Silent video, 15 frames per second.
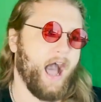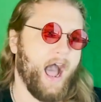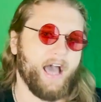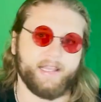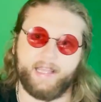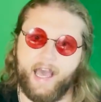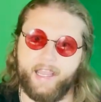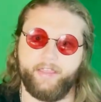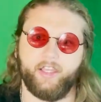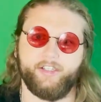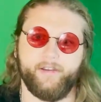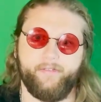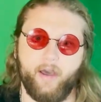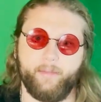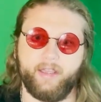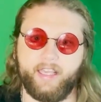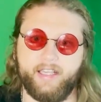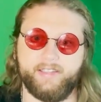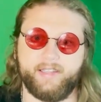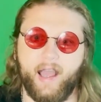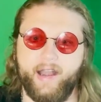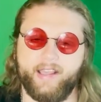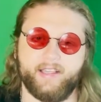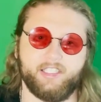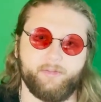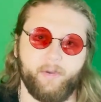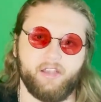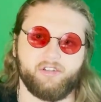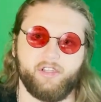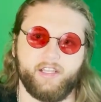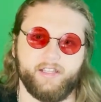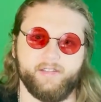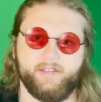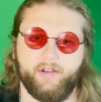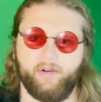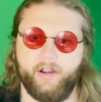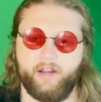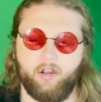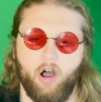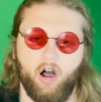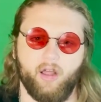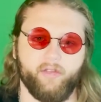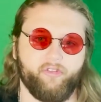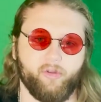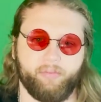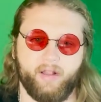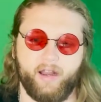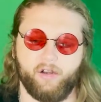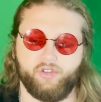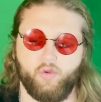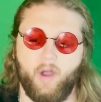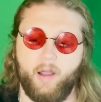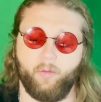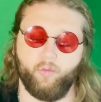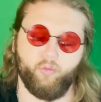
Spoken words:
I like the JaVale McGee signing, especially considering all of the players who I